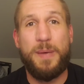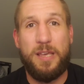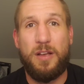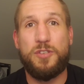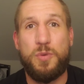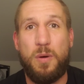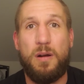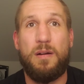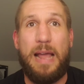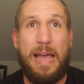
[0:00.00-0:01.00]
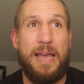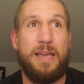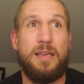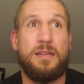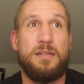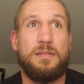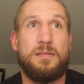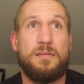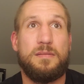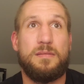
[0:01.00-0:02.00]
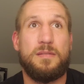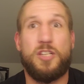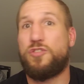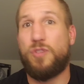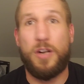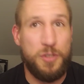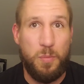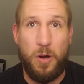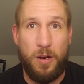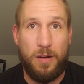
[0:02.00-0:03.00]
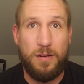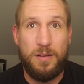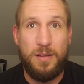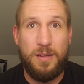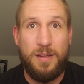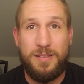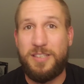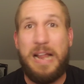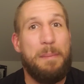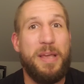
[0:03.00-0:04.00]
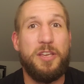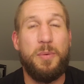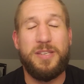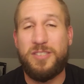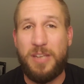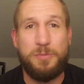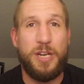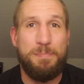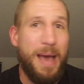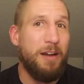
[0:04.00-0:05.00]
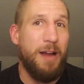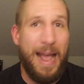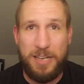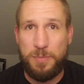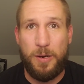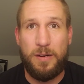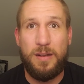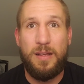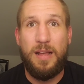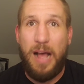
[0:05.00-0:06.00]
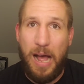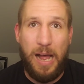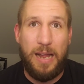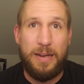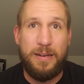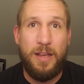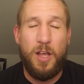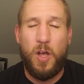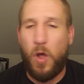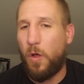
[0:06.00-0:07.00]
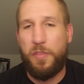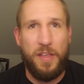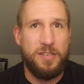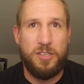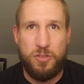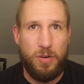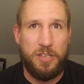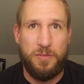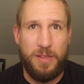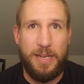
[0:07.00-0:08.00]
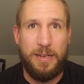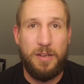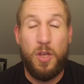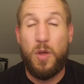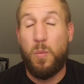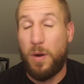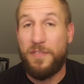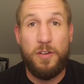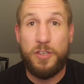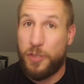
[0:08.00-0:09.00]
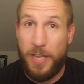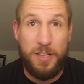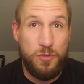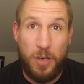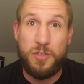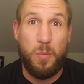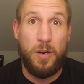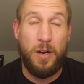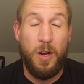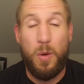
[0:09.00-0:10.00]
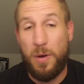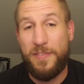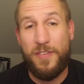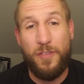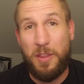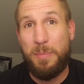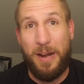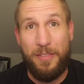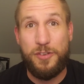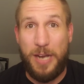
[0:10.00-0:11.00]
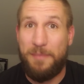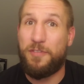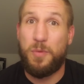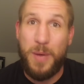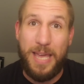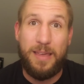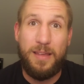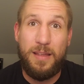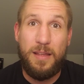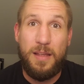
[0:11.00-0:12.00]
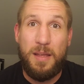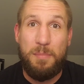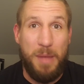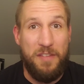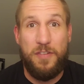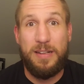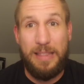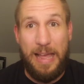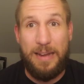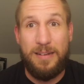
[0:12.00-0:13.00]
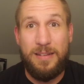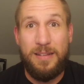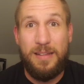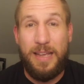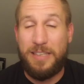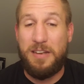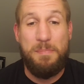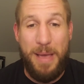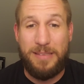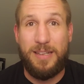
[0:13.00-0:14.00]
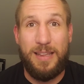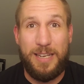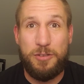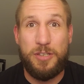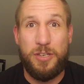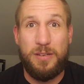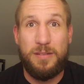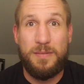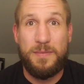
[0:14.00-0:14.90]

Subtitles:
because you are a construction worker does not make you a subject matter expert on all things construction related. What if you're a shitty construction worker? What if you've only been on the job for a week? My friend Len is an amazing electrician.